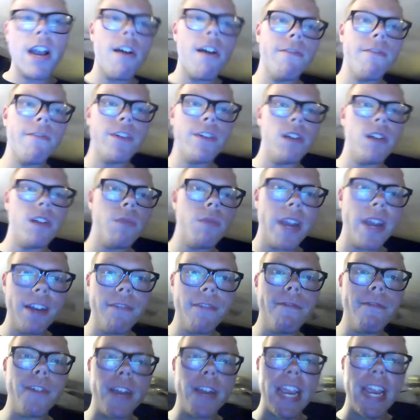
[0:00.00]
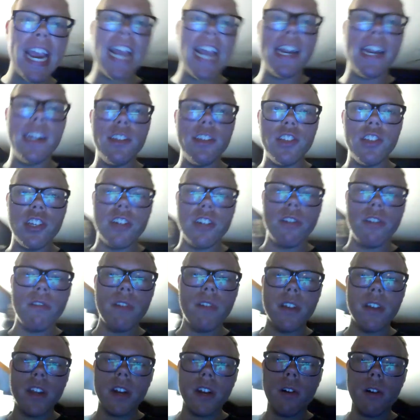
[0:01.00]
for waiting for
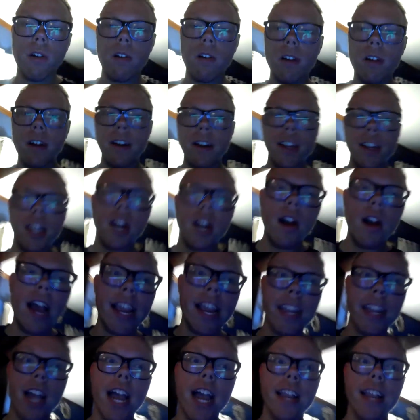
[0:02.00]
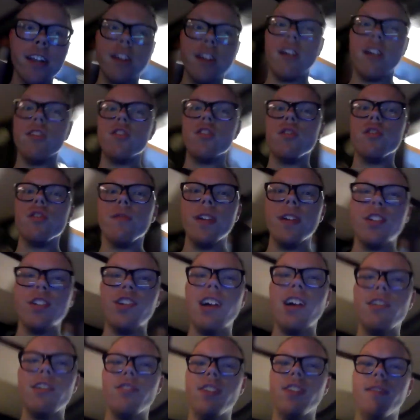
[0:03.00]
K82, or, I can also reach
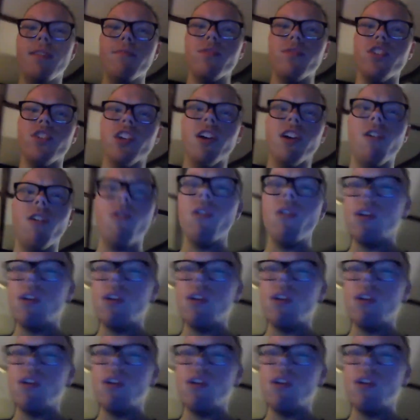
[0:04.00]
out to him too,